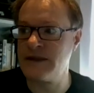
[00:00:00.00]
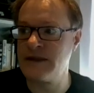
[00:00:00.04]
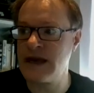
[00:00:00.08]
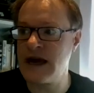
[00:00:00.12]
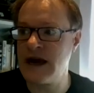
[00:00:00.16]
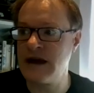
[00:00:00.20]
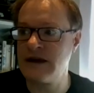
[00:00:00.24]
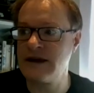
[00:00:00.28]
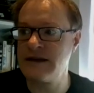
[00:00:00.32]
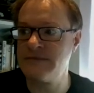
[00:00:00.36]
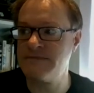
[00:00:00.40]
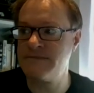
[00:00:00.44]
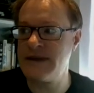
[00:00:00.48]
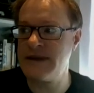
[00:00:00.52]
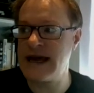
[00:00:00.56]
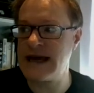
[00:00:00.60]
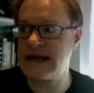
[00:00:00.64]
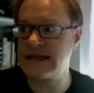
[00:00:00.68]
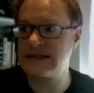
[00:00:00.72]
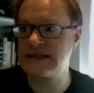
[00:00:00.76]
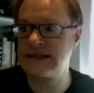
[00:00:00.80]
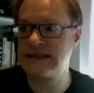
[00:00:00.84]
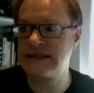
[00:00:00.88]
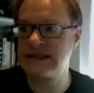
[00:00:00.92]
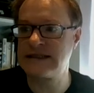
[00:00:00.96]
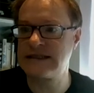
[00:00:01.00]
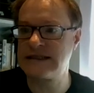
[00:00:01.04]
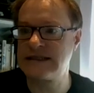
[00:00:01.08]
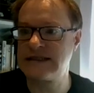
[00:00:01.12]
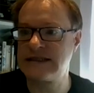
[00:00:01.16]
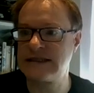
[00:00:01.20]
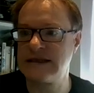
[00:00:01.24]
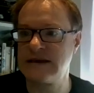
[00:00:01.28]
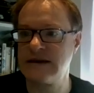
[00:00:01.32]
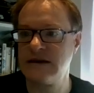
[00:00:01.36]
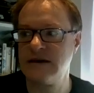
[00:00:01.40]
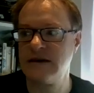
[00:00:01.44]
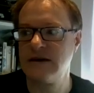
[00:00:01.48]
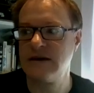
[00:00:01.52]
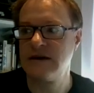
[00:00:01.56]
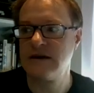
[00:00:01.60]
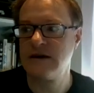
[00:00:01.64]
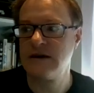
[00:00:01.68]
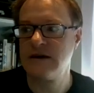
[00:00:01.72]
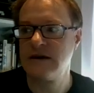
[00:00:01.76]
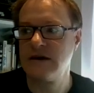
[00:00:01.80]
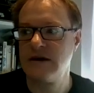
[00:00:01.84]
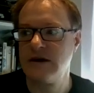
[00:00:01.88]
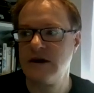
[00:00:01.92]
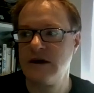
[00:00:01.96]
only bits
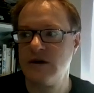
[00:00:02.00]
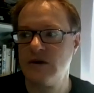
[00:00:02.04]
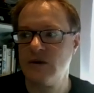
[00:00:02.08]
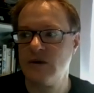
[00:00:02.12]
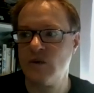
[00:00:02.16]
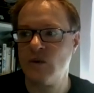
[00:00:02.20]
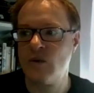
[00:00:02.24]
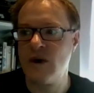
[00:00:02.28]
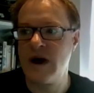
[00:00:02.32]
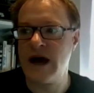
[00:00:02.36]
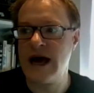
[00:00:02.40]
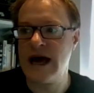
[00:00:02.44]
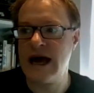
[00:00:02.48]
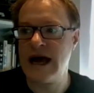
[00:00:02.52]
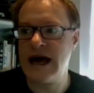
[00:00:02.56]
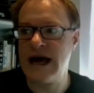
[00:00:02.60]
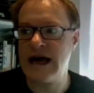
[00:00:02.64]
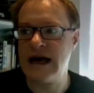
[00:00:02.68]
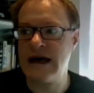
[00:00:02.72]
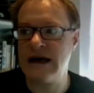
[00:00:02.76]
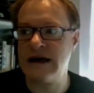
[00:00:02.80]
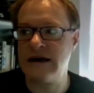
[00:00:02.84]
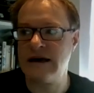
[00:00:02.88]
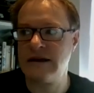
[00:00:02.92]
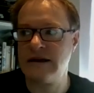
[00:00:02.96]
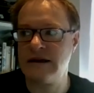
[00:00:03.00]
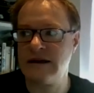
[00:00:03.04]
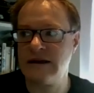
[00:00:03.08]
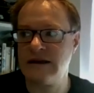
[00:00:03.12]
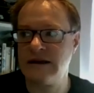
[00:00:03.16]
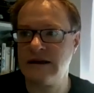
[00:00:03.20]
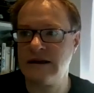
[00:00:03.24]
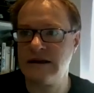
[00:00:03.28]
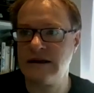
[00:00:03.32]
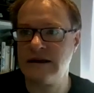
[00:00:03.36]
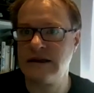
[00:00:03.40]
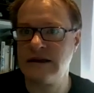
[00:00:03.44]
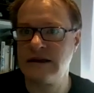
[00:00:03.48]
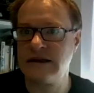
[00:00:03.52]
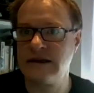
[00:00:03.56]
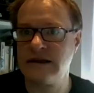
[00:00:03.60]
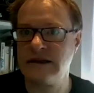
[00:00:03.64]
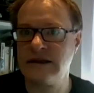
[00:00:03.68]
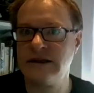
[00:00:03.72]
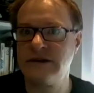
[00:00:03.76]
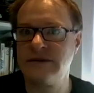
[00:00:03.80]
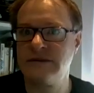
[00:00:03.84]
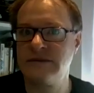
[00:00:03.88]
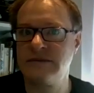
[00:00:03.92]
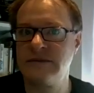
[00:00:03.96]
where
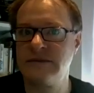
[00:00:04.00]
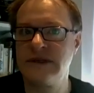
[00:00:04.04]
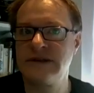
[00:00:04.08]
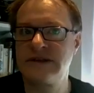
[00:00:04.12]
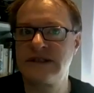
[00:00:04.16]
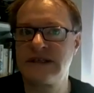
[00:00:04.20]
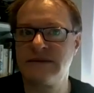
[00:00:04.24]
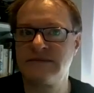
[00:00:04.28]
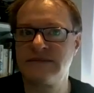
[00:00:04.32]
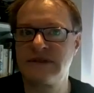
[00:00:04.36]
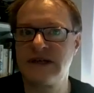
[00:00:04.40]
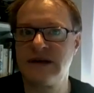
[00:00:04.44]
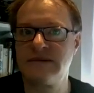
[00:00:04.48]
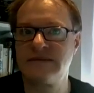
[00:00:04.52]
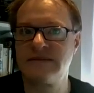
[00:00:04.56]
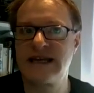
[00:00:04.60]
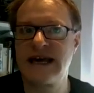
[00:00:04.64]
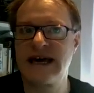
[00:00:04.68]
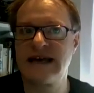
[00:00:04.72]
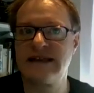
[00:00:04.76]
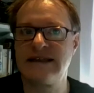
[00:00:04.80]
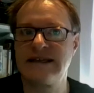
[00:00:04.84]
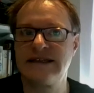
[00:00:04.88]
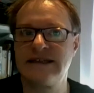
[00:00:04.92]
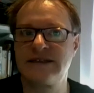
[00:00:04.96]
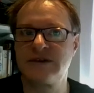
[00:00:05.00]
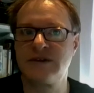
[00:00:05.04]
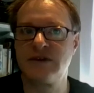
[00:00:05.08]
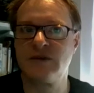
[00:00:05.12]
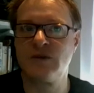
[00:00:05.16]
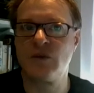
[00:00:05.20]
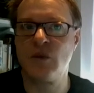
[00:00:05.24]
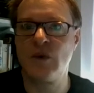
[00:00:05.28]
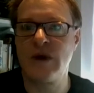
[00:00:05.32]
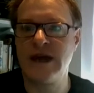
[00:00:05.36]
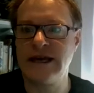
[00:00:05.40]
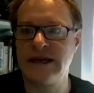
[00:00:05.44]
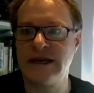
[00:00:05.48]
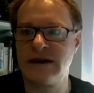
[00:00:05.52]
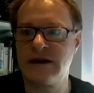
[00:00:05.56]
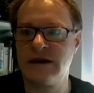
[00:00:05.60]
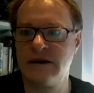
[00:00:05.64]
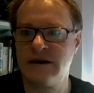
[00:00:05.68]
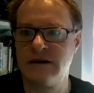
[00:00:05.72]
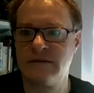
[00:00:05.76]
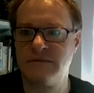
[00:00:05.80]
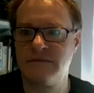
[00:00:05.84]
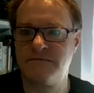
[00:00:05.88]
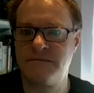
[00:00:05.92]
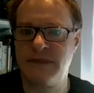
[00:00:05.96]
you sometimes get these sort of weak
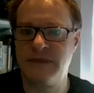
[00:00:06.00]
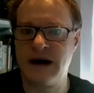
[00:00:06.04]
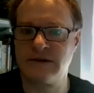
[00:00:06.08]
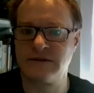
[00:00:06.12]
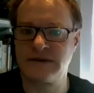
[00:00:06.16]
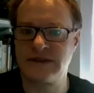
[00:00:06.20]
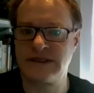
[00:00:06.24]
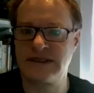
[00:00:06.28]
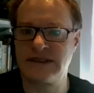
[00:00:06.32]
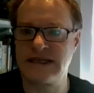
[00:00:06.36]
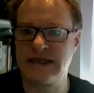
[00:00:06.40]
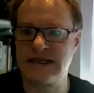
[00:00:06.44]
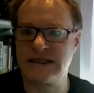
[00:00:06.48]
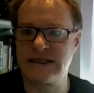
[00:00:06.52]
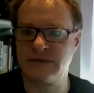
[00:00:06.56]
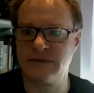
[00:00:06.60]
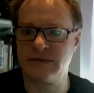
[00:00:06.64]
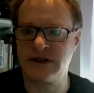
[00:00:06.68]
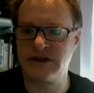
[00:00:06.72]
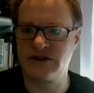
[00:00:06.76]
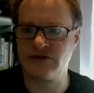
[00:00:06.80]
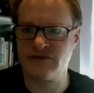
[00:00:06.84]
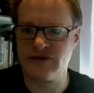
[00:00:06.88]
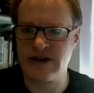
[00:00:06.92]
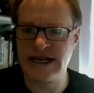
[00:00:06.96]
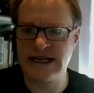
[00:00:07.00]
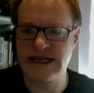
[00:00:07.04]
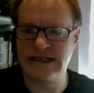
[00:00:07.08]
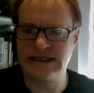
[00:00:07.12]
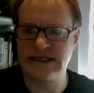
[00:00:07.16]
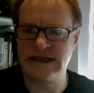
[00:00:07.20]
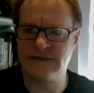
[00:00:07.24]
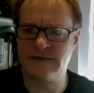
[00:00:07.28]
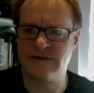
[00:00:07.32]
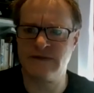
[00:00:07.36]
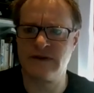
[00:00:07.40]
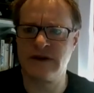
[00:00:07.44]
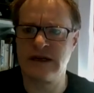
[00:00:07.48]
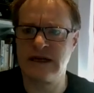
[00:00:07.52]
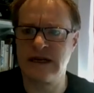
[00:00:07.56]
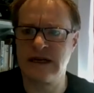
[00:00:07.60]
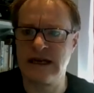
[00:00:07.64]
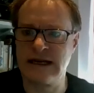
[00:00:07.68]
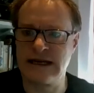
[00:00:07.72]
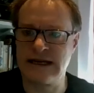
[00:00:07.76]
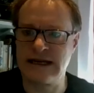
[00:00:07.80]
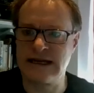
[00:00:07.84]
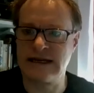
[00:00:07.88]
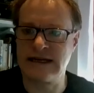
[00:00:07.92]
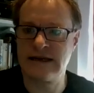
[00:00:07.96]
pulses which read
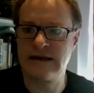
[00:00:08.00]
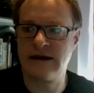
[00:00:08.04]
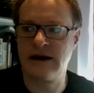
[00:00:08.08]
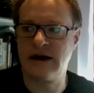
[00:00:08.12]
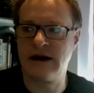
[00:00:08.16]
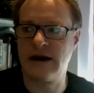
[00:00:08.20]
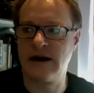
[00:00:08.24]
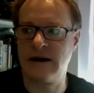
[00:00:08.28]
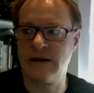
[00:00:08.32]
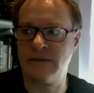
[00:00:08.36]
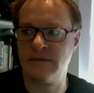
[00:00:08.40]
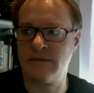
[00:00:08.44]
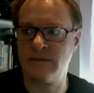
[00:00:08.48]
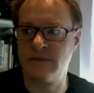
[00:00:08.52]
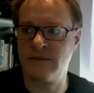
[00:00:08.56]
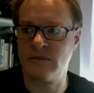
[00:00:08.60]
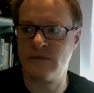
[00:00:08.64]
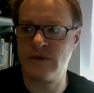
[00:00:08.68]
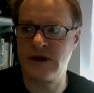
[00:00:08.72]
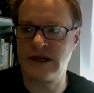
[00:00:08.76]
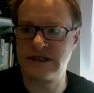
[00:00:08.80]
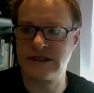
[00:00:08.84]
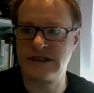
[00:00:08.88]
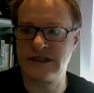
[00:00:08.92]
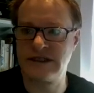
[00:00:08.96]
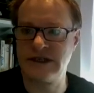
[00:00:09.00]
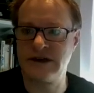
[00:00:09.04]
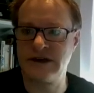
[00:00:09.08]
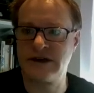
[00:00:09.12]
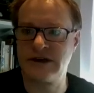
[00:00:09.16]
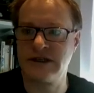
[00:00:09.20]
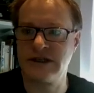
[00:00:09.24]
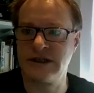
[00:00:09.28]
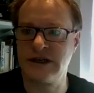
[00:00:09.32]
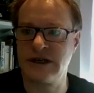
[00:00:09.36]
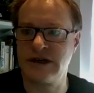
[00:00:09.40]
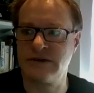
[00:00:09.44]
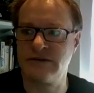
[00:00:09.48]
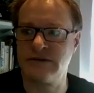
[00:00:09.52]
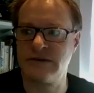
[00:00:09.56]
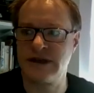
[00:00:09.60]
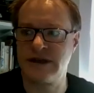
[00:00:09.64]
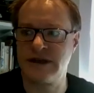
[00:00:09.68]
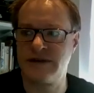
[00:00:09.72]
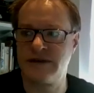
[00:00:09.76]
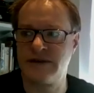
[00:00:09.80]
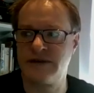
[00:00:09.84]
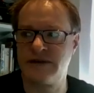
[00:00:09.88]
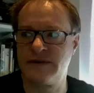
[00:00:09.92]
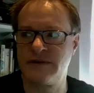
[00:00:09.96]
differently, which you can do with,
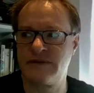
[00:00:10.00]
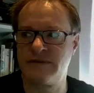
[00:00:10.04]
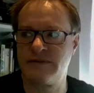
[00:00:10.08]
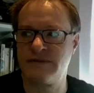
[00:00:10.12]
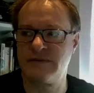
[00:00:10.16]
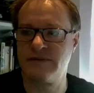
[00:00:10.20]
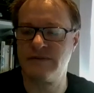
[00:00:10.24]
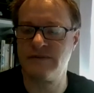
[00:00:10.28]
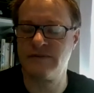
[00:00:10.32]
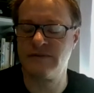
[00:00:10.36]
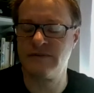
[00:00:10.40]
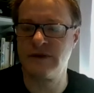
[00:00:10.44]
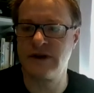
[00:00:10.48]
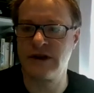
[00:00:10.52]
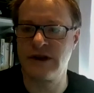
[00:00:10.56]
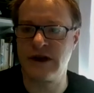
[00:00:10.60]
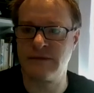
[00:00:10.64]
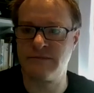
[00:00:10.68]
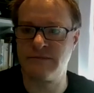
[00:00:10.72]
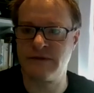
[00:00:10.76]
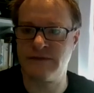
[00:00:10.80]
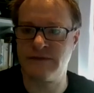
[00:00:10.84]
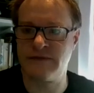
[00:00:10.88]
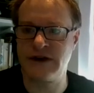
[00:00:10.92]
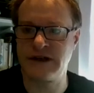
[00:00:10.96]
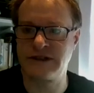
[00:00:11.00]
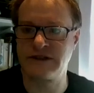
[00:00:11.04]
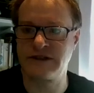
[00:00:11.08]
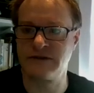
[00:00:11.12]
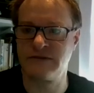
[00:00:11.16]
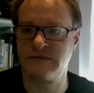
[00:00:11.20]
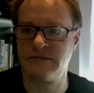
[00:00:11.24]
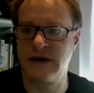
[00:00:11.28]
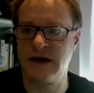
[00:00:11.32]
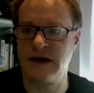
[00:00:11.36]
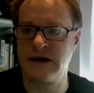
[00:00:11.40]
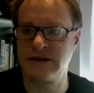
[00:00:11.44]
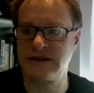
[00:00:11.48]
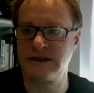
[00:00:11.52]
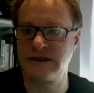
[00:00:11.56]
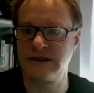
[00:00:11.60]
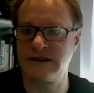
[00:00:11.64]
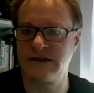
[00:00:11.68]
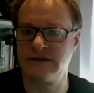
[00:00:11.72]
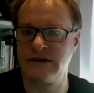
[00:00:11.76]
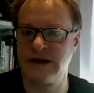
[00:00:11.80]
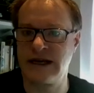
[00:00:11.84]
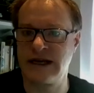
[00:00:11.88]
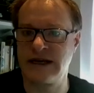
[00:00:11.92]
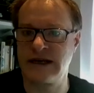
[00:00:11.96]
professional
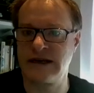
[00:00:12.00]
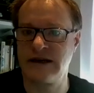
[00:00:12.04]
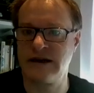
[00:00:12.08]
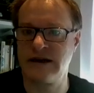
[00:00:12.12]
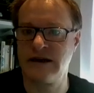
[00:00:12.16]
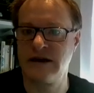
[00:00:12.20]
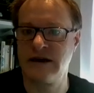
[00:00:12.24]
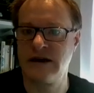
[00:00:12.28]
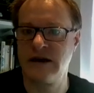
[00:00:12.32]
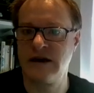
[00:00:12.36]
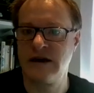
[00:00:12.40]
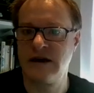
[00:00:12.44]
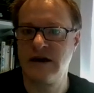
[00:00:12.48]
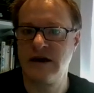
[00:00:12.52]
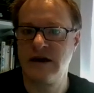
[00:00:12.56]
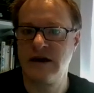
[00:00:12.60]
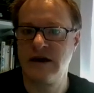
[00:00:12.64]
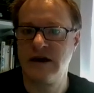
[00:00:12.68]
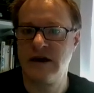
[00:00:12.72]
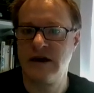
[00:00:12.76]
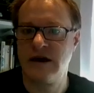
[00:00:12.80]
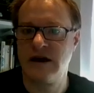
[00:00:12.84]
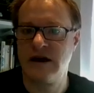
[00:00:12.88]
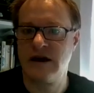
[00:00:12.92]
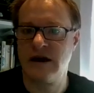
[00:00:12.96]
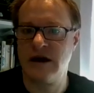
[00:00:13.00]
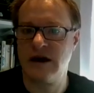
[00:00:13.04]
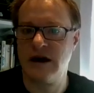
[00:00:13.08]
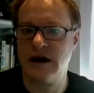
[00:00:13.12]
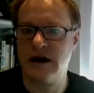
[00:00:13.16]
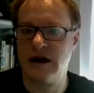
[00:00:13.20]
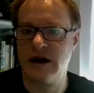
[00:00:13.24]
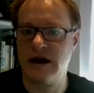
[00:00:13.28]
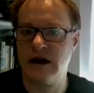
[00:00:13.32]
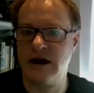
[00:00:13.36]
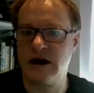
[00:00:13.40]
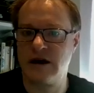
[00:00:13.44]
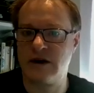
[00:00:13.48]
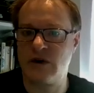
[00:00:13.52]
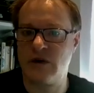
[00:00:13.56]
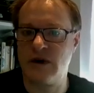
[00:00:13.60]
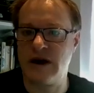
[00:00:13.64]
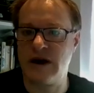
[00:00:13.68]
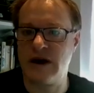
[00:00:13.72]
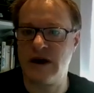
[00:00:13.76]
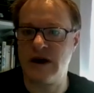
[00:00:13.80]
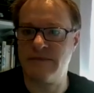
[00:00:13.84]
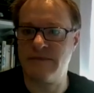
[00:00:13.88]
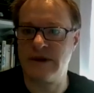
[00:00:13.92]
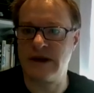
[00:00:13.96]
mastering
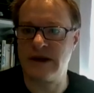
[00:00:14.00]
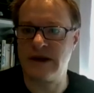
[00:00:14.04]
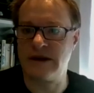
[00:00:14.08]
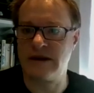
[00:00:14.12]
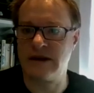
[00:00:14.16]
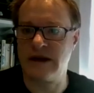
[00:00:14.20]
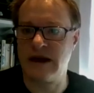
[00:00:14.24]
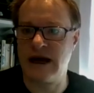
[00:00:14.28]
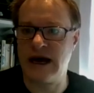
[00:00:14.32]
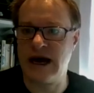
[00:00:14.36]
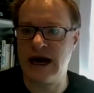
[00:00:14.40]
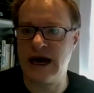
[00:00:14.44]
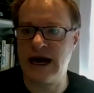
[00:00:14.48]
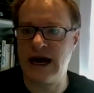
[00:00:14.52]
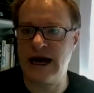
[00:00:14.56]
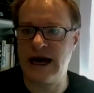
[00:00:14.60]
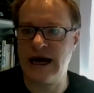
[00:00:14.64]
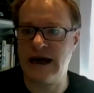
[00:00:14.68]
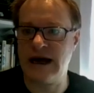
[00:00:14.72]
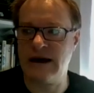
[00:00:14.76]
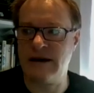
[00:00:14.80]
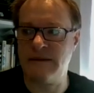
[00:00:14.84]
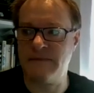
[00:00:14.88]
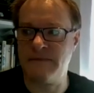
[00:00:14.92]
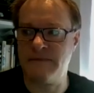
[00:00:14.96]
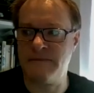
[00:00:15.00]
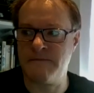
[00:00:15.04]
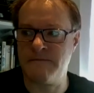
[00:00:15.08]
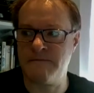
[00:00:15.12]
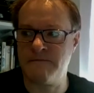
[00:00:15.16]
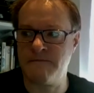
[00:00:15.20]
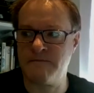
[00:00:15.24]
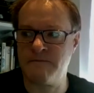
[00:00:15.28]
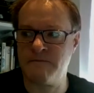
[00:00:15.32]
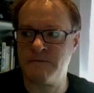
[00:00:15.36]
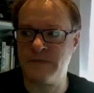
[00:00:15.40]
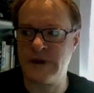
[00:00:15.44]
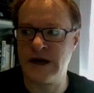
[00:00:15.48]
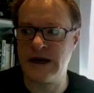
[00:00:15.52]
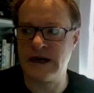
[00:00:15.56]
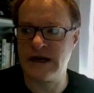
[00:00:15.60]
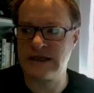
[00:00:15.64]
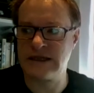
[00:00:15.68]
equipment. But